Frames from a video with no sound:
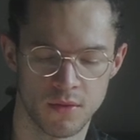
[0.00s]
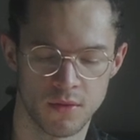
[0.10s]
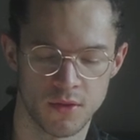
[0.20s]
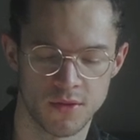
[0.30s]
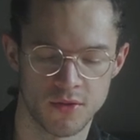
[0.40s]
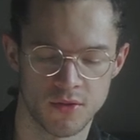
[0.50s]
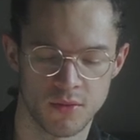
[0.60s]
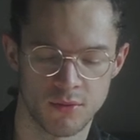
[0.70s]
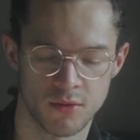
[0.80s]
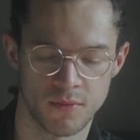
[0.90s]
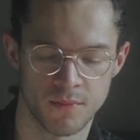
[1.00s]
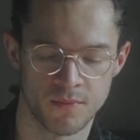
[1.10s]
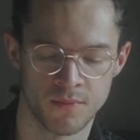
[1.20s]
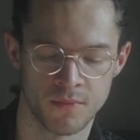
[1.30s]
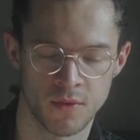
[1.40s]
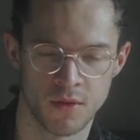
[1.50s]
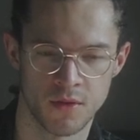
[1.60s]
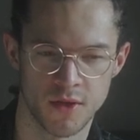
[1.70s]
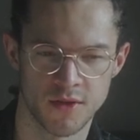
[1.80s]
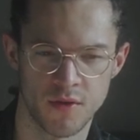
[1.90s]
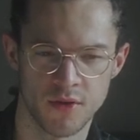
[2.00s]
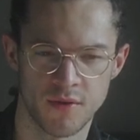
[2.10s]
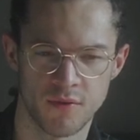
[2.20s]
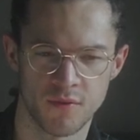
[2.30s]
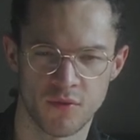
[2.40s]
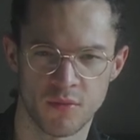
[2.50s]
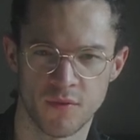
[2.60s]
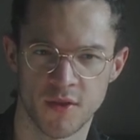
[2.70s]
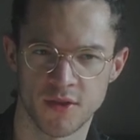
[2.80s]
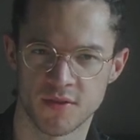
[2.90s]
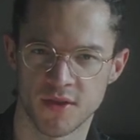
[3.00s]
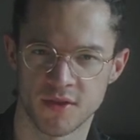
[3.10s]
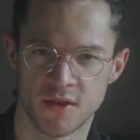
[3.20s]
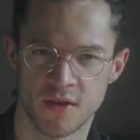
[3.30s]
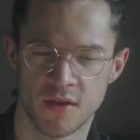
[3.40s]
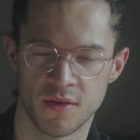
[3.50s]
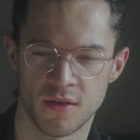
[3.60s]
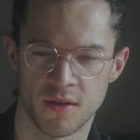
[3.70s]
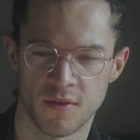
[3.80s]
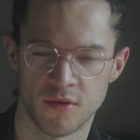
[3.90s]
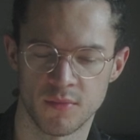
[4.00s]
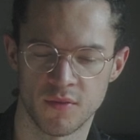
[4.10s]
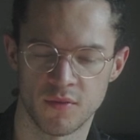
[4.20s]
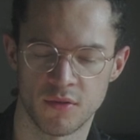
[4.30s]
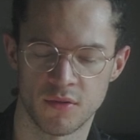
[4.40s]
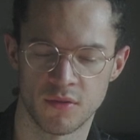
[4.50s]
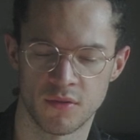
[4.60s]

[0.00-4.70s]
It's enjoyable. It's a very different form of exercise than anything I've done before.